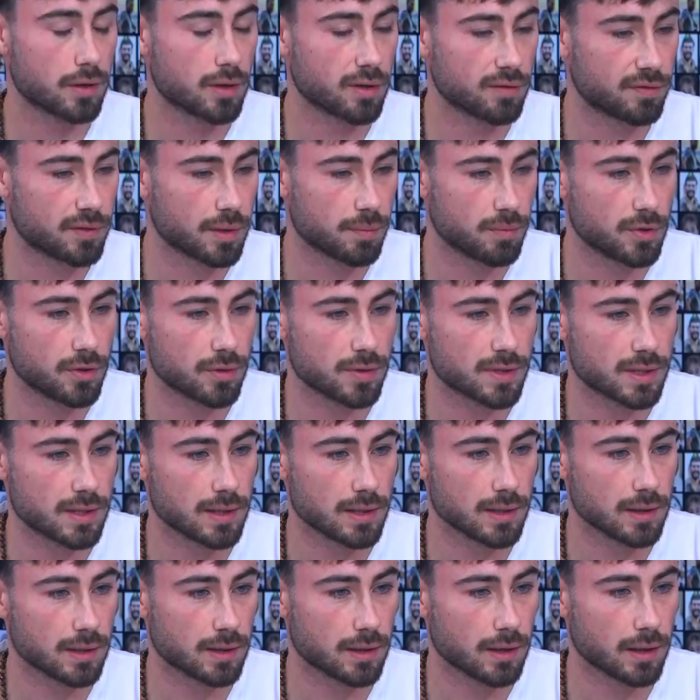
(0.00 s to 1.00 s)
off the
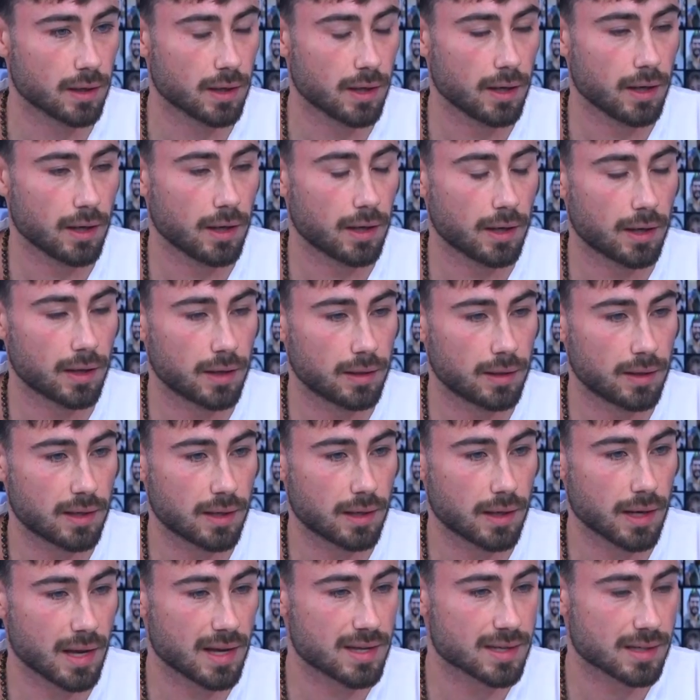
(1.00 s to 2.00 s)
music, and
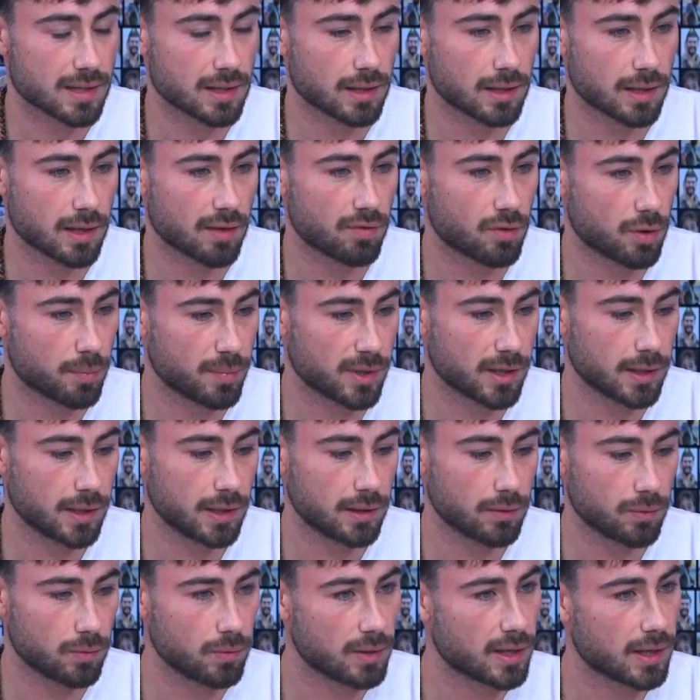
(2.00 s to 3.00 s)
asking
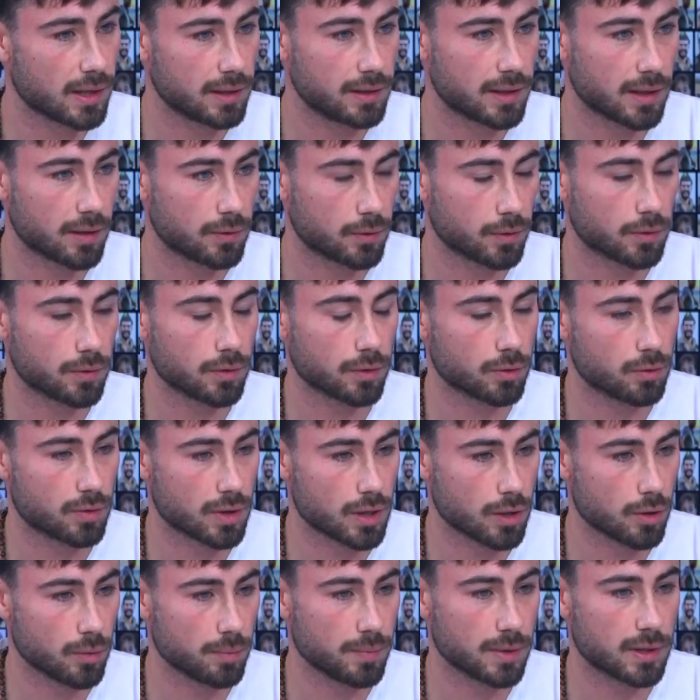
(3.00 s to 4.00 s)
everybody to lay down on the
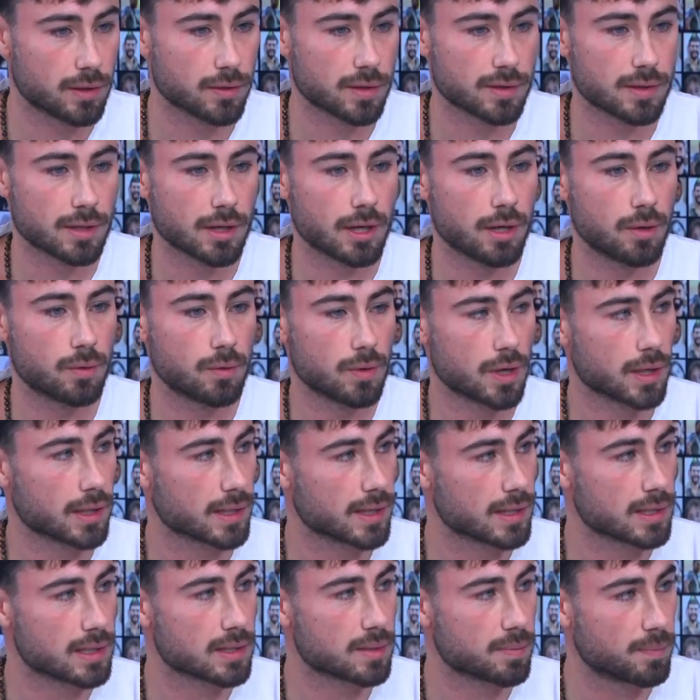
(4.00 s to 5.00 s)
ground because there are
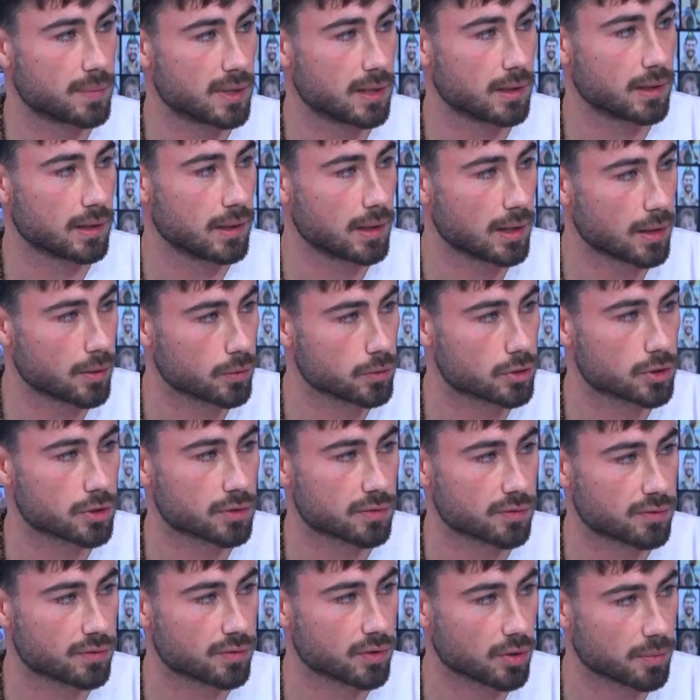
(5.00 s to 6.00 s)
rockets being
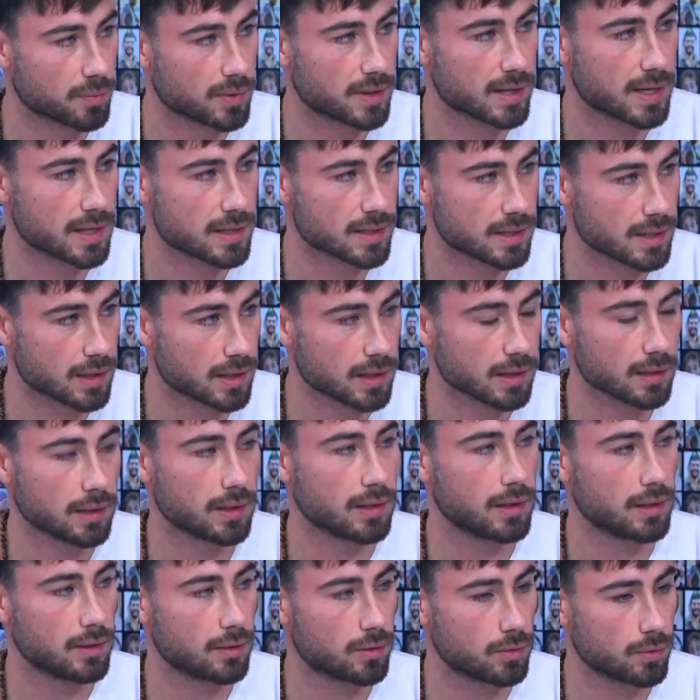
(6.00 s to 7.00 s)
launched from Gaza
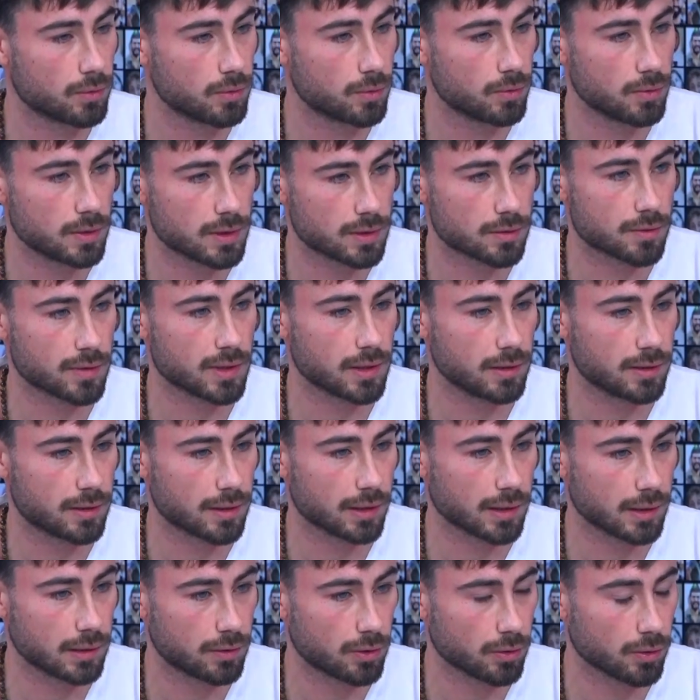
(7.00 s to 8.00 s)
into Israel
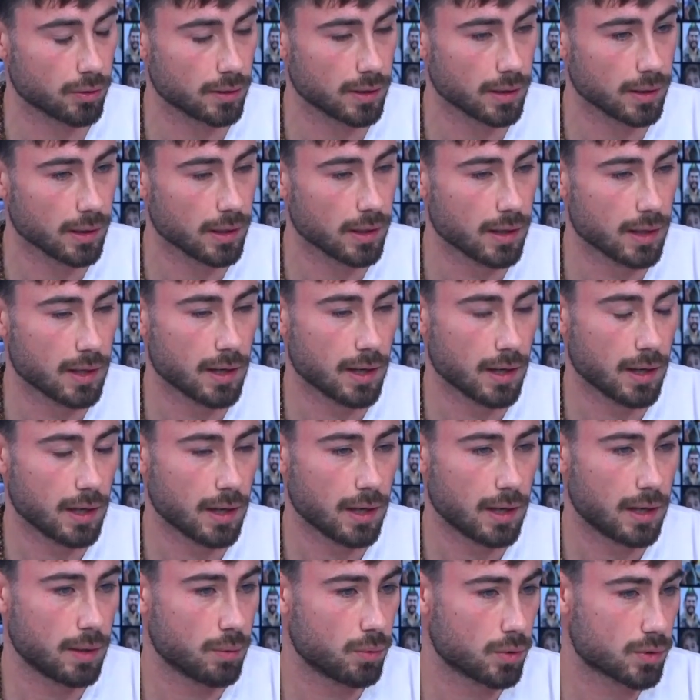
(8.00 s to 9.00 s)
territory.
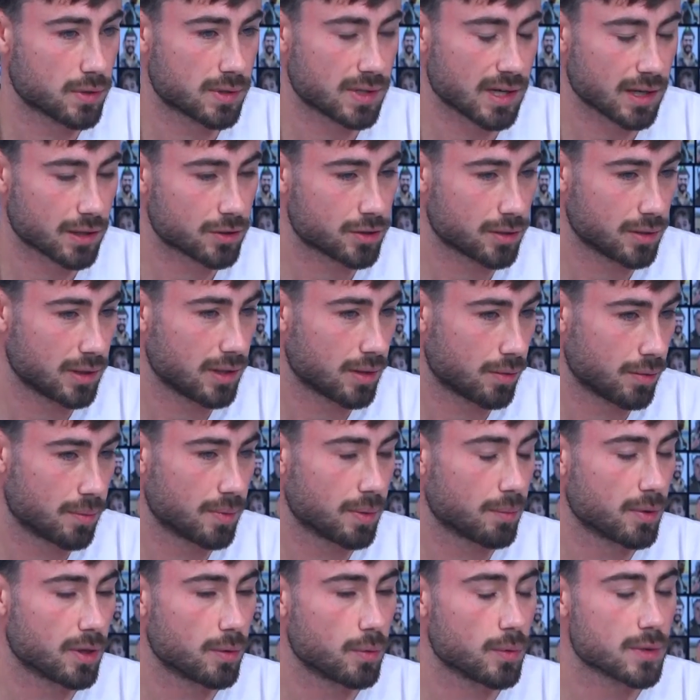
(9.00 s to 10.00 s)
It was actually, I
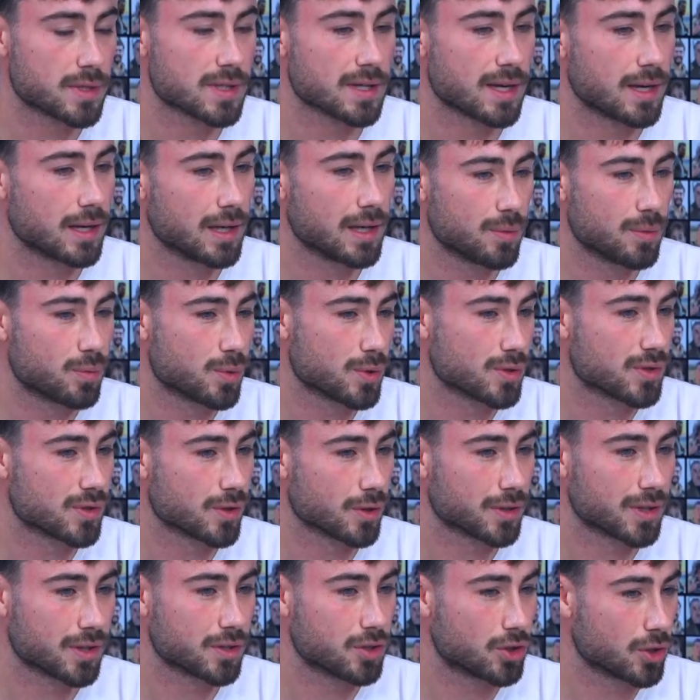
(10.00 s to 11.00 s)
remember he was saying was
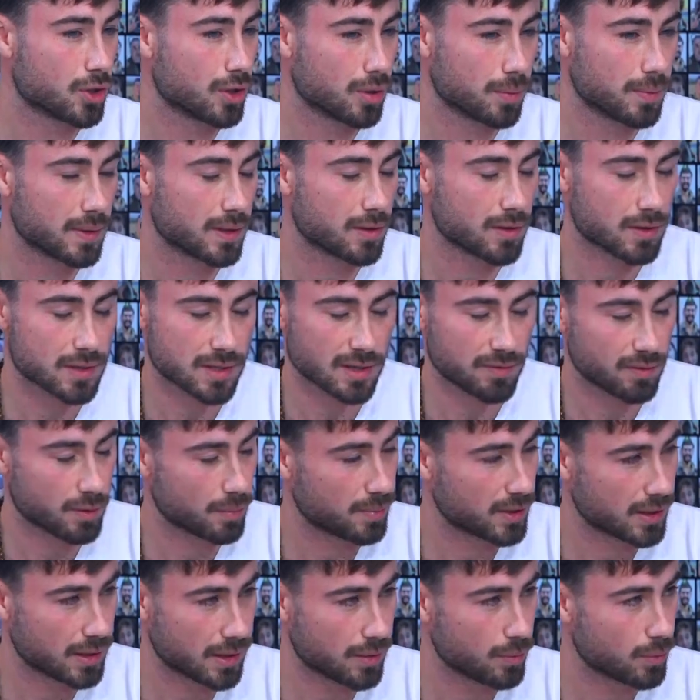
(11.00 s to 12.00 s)
not a joke because
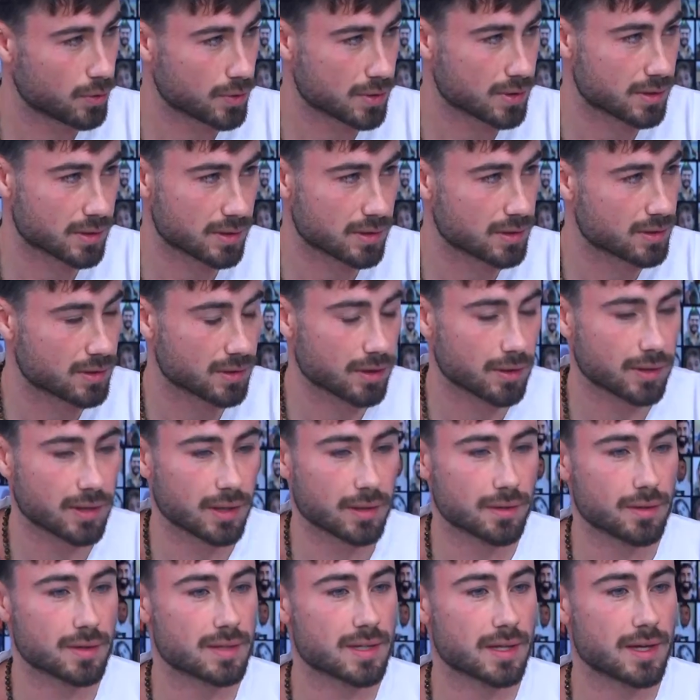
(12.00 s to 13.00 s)
everybody was not
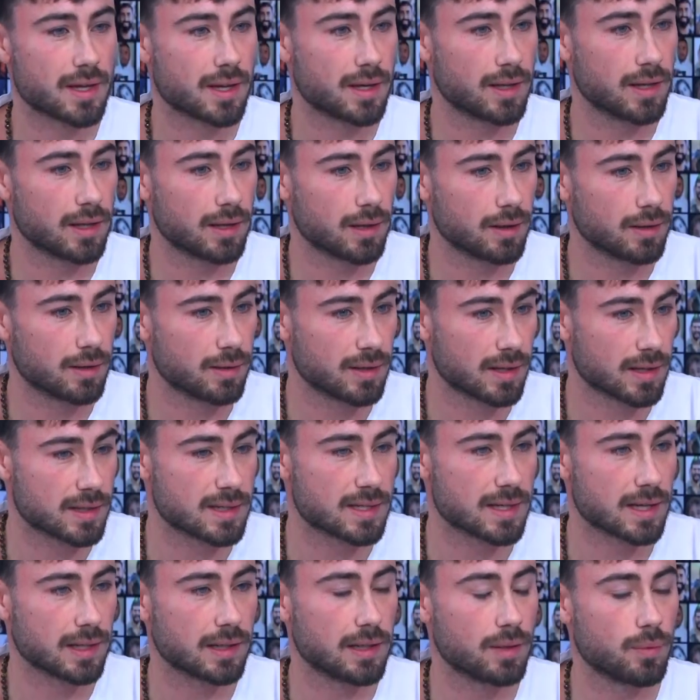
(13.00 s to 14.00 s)
understanding
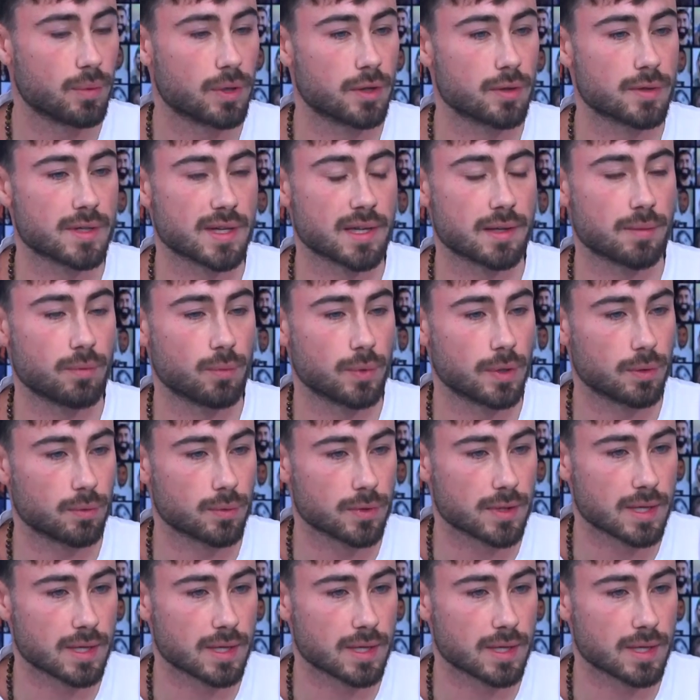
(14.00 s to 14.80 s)
exactly what was